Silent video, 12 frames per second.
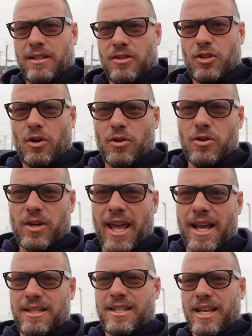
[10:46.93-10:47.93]
So you
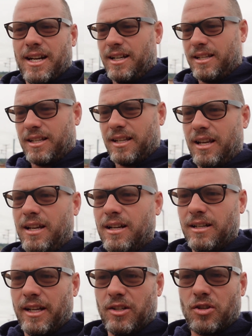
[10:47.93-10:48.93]
can't seat us and